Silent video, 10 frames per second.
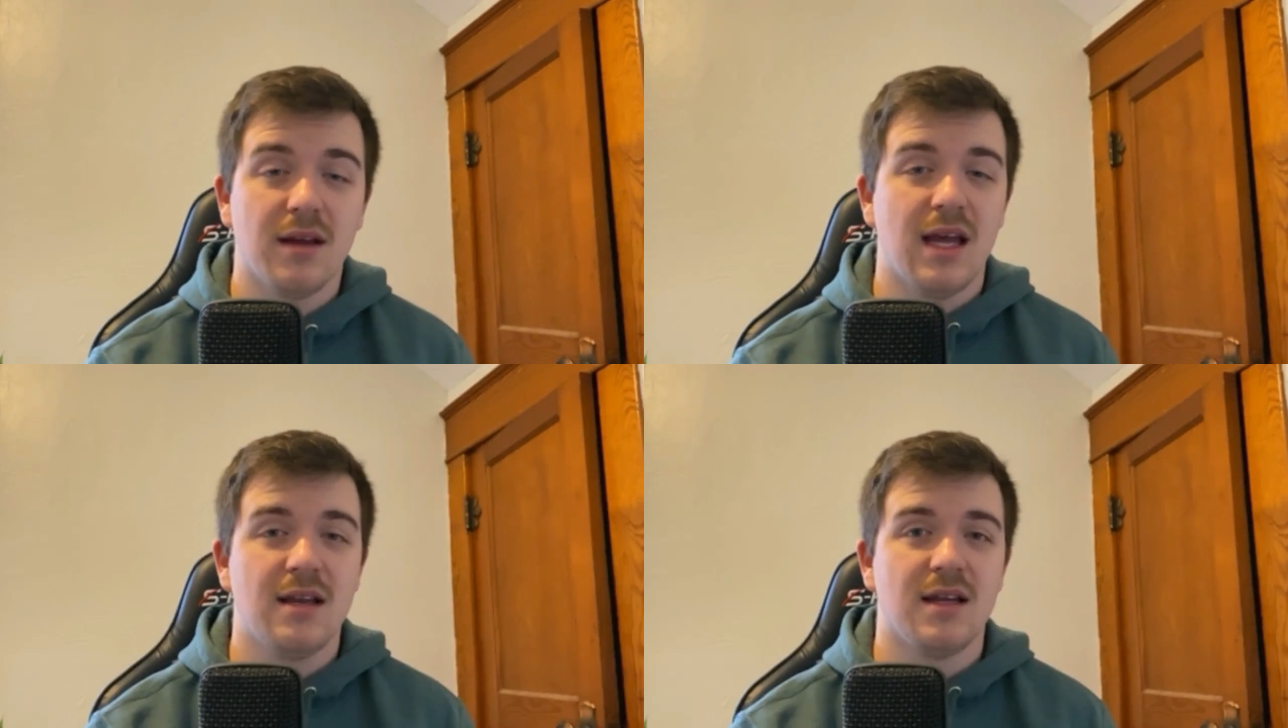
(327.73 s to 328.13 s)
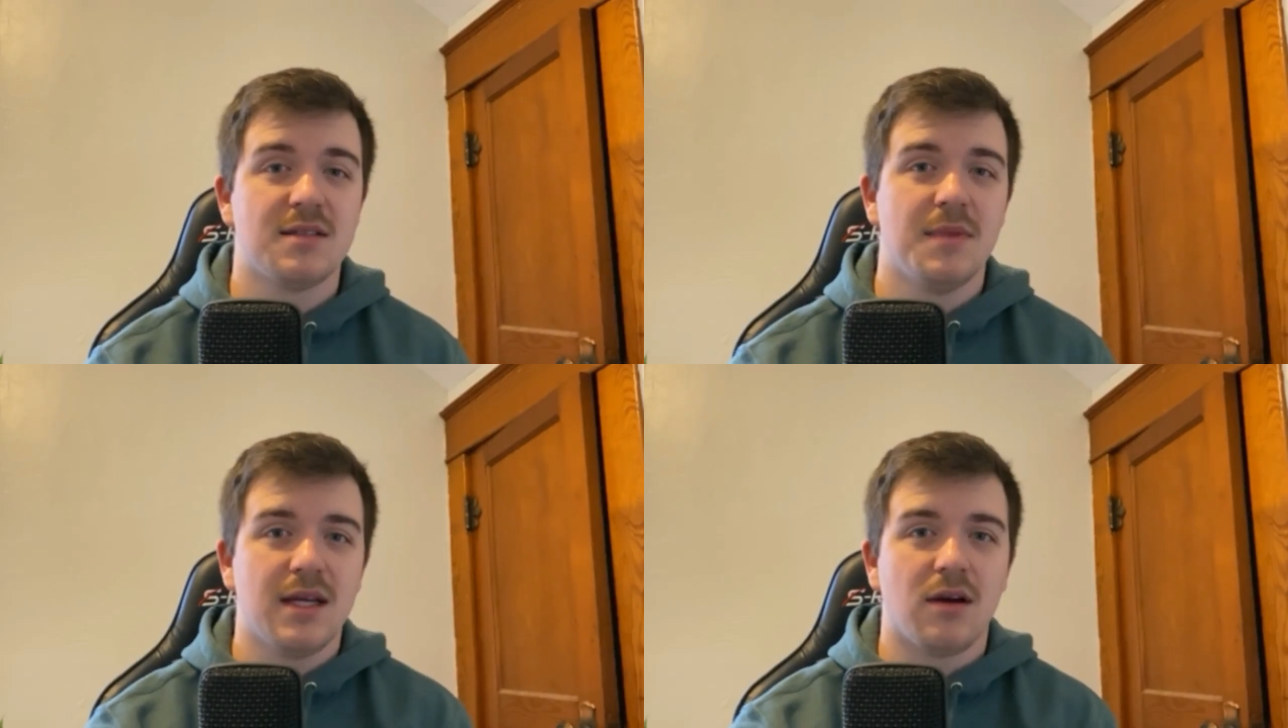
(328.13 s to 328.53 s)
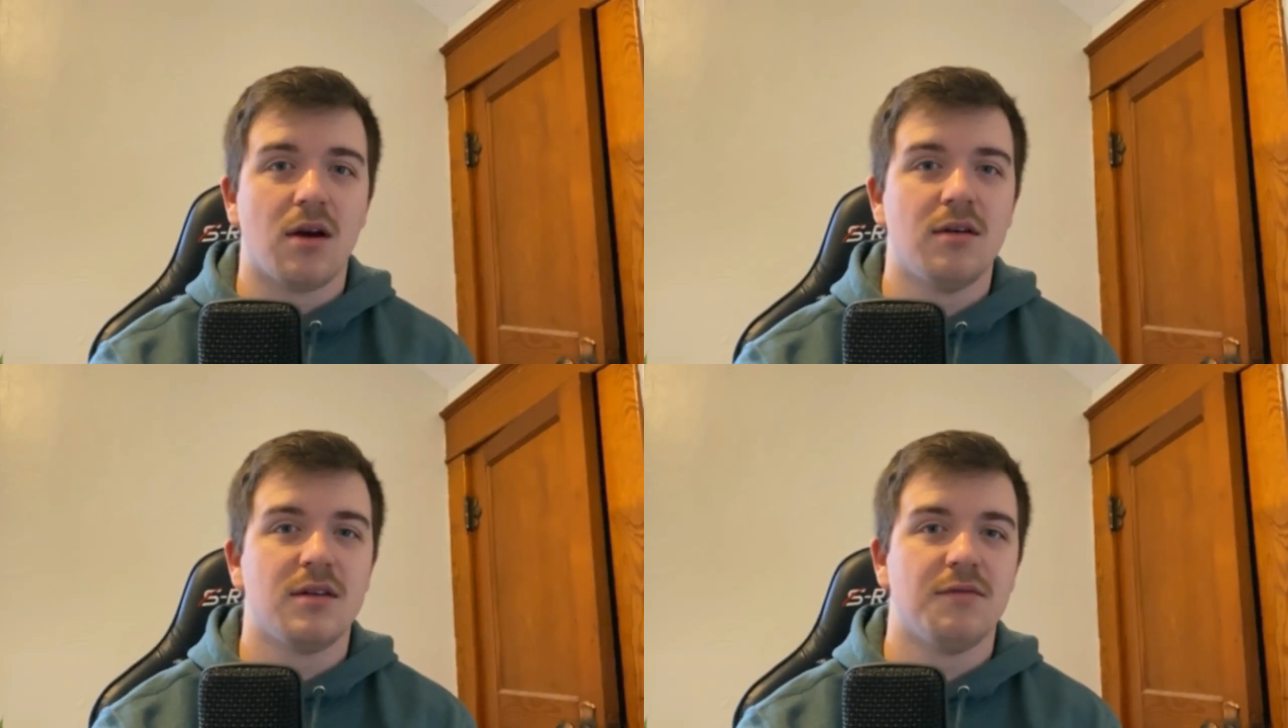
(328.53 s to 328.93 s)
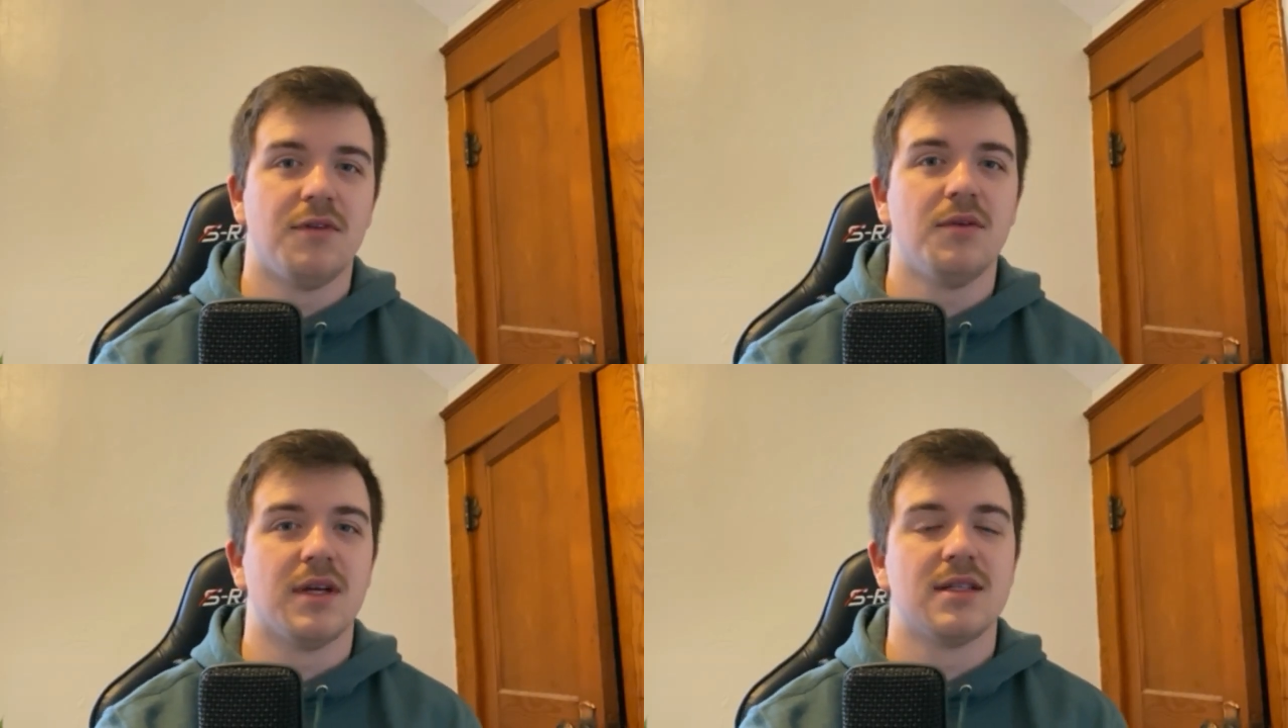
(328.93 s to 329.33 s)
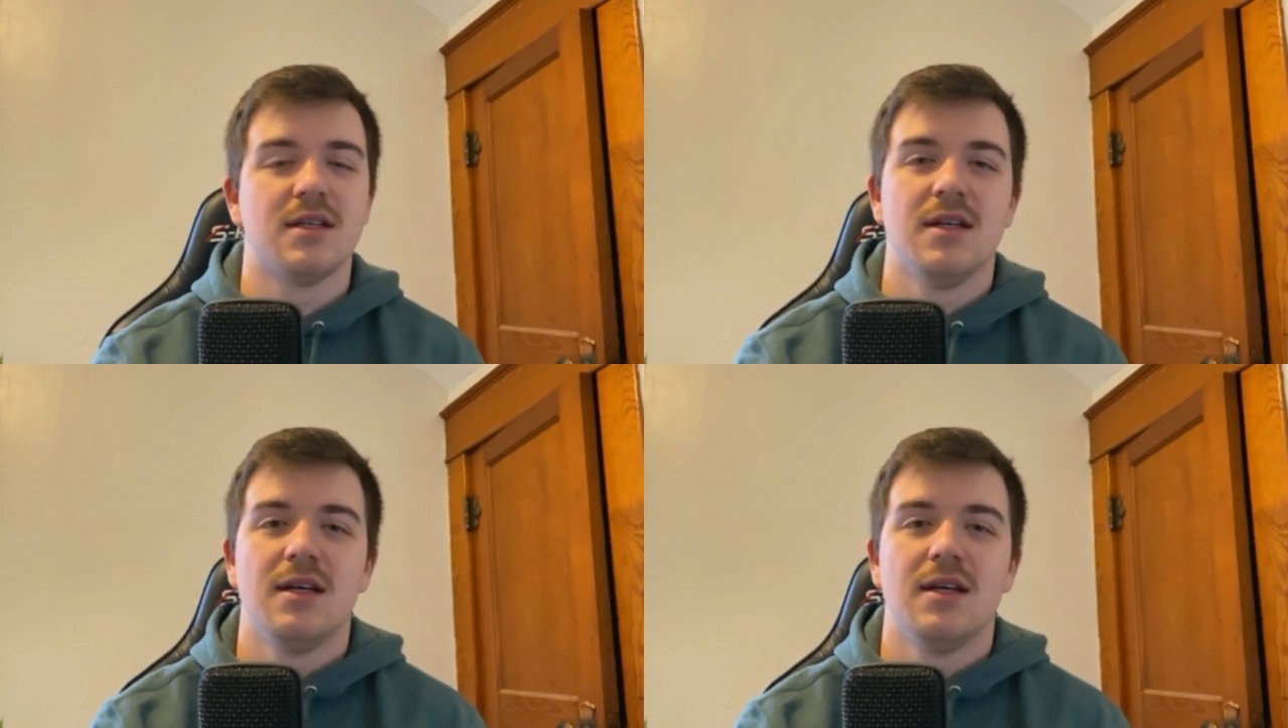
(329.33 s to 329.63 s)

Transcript: again, does make it hard to focus.